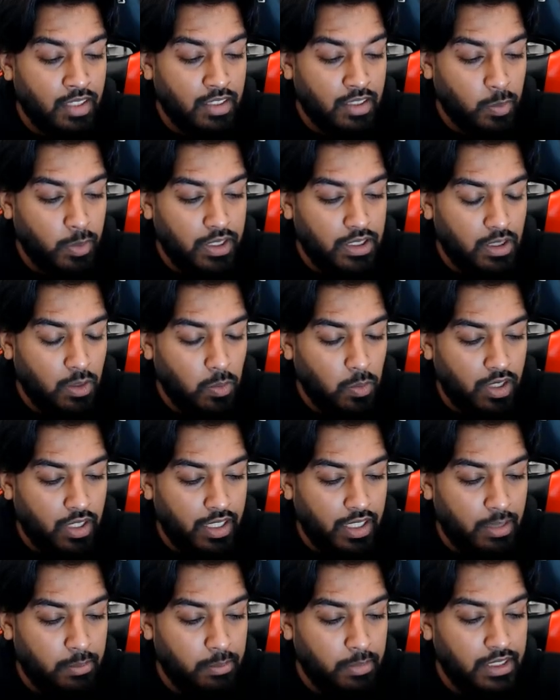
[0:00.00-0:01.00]
The reason
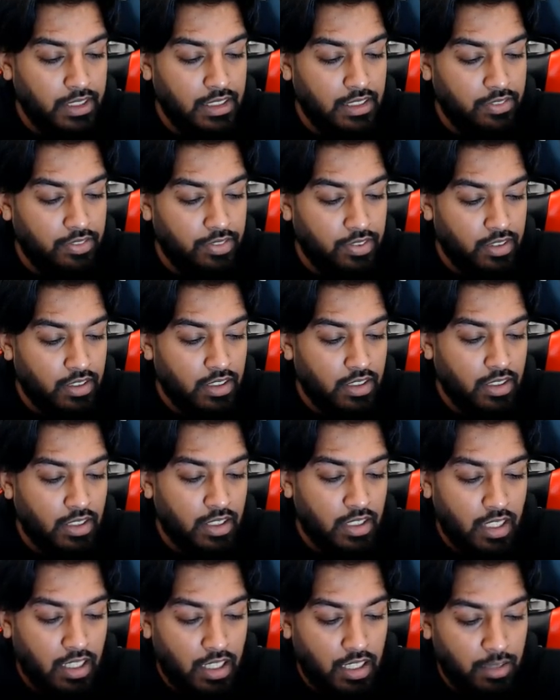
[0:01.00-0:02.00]
why I believe
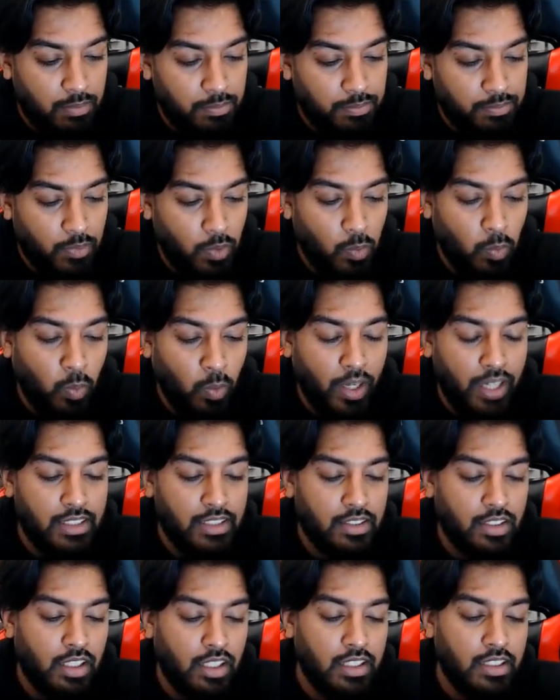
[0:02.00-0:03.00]
why
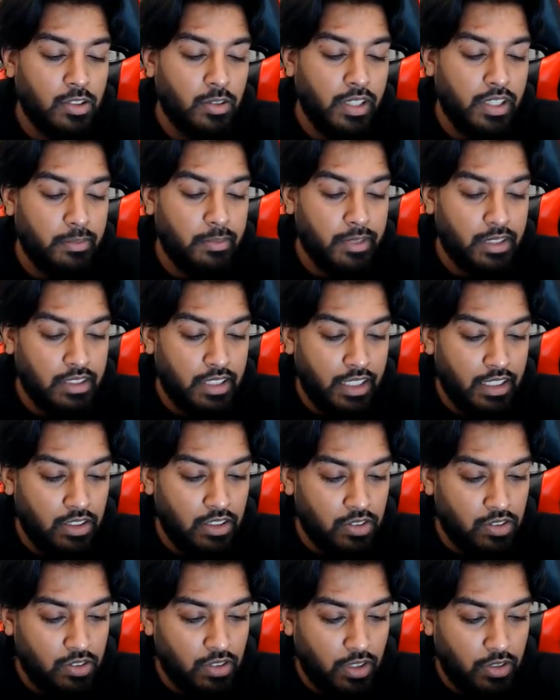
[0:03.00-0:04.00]
this card is great is because I
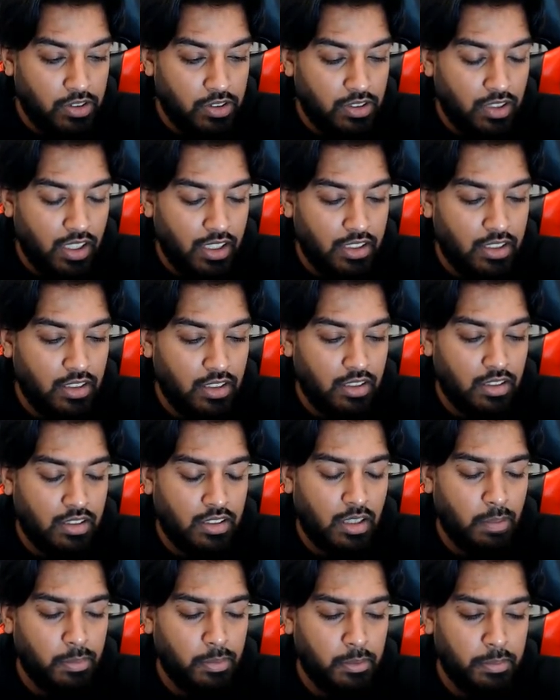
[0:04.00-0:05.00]
know I was talking to a
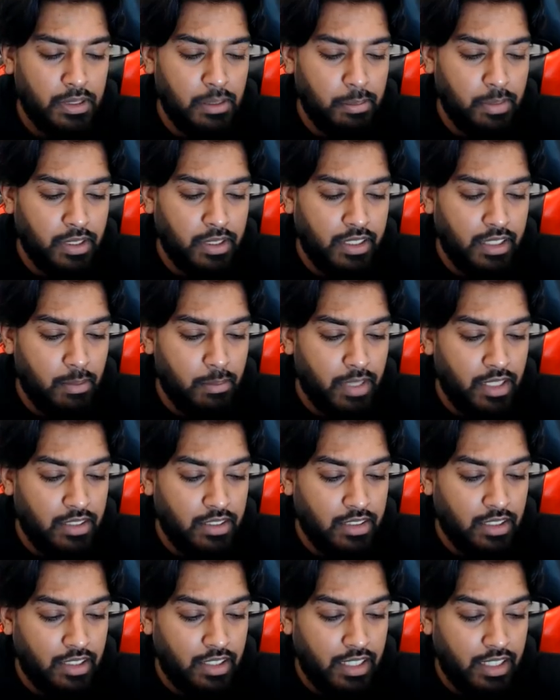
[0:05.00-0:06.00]
couple of people and they
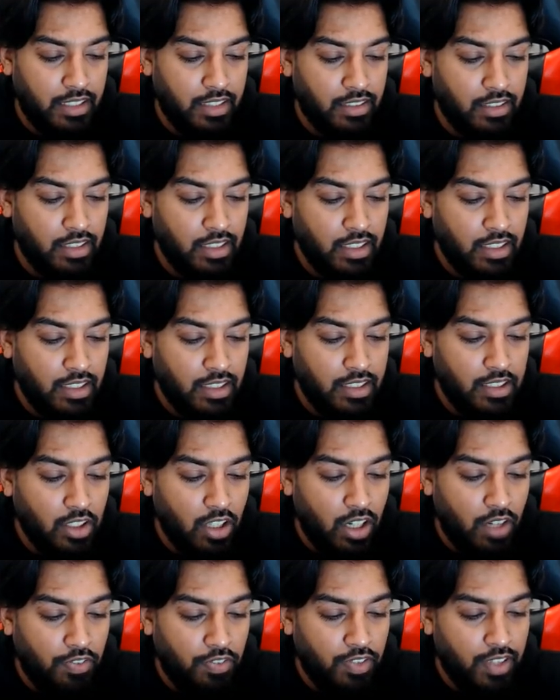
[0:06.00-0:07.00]
mentioned that the
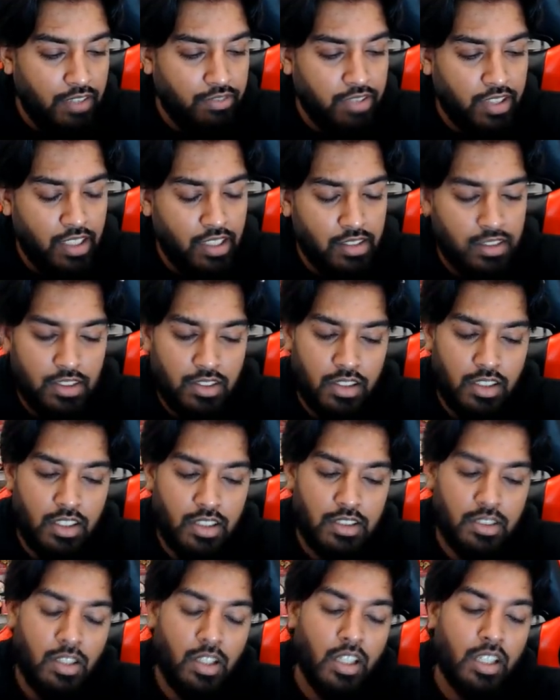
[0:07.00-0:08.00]
offline finalist
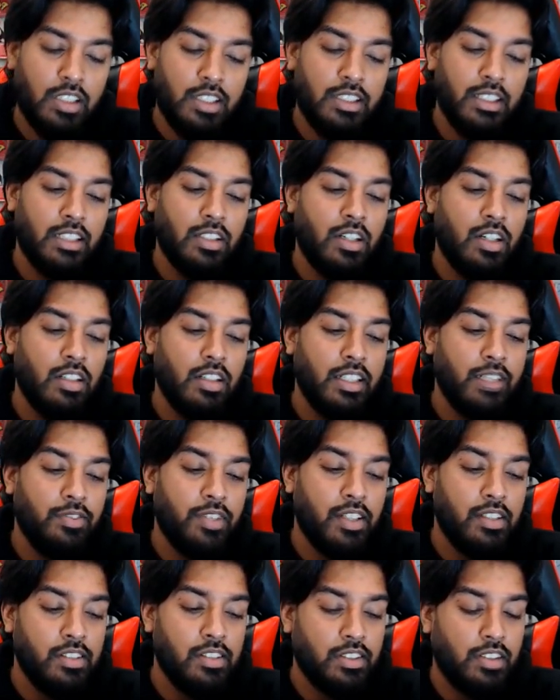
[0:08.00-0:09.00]
cards are hard to get online
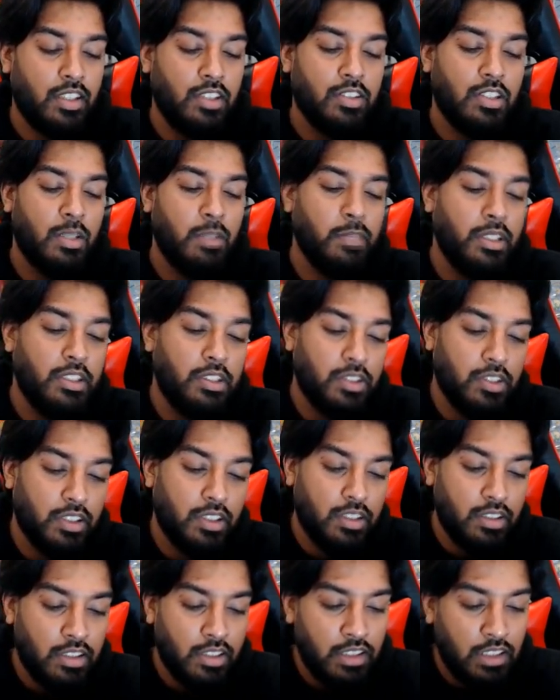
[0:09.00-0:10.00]
finalist cards. So I'm not
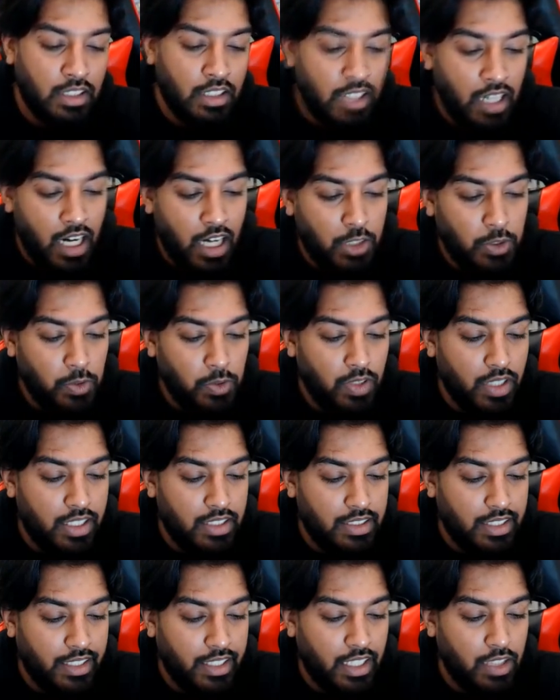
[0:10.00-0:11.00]
sure how true that
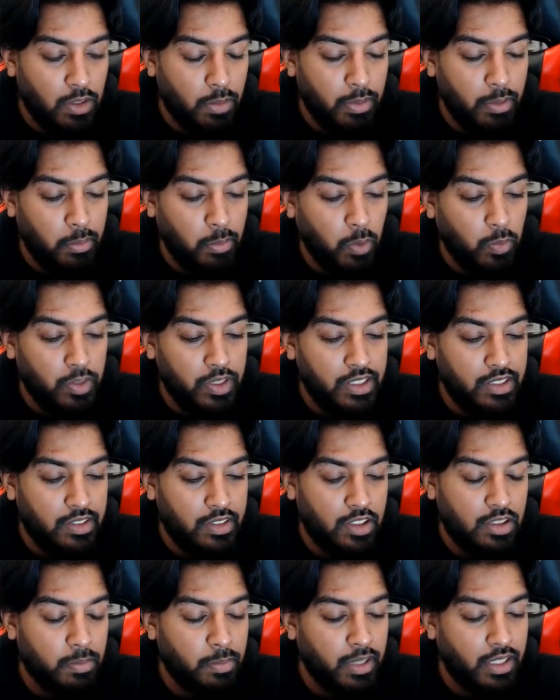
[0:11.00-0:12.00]
is. I gotta do a bit more
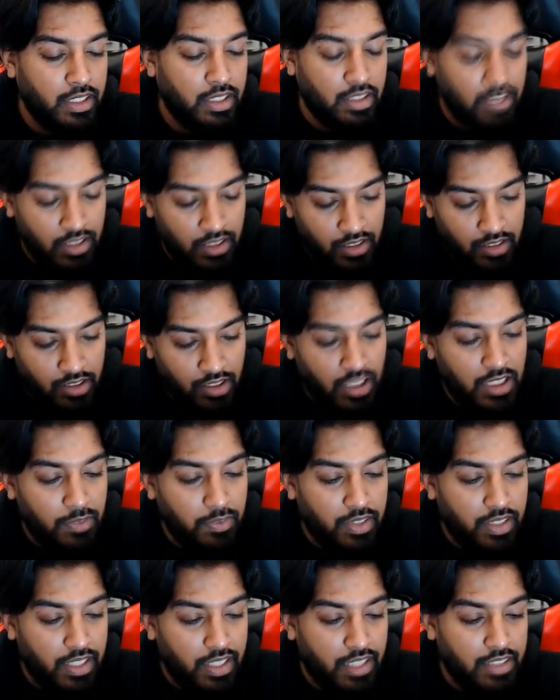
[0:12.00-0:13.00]
research, but not
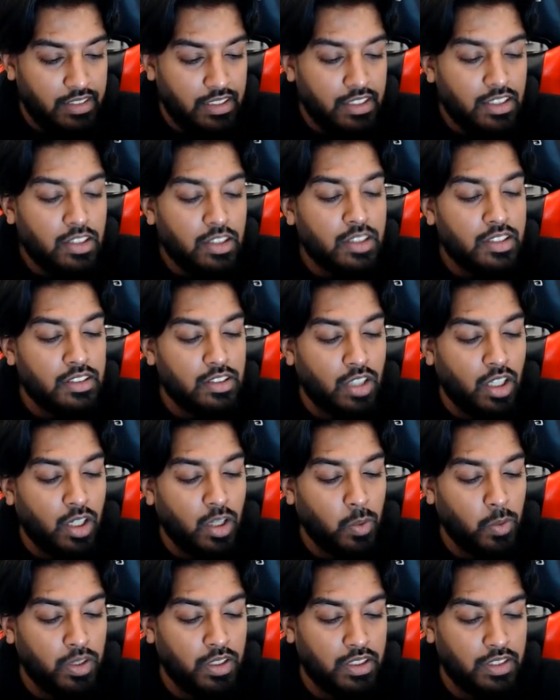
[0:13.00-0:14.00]
even that. Just look at this
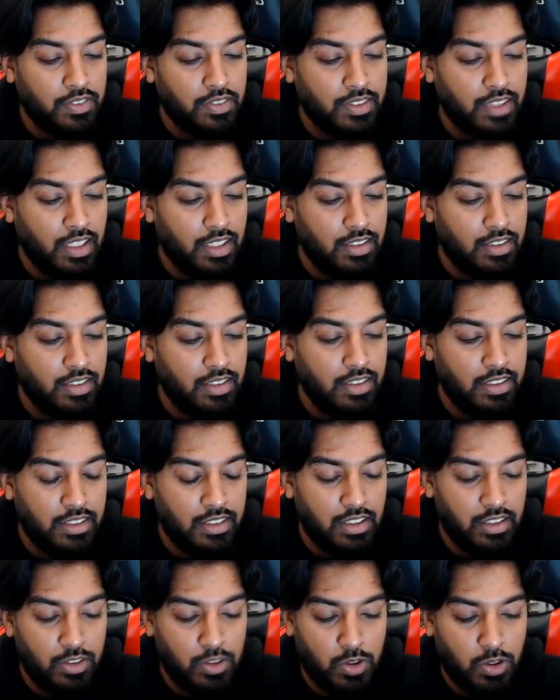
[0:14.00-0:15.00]
artwork of Sanji.
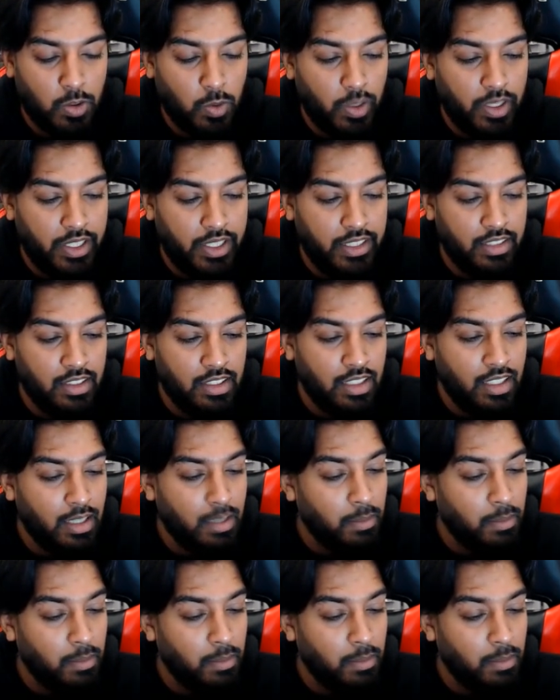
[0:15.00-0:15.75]
This looks great.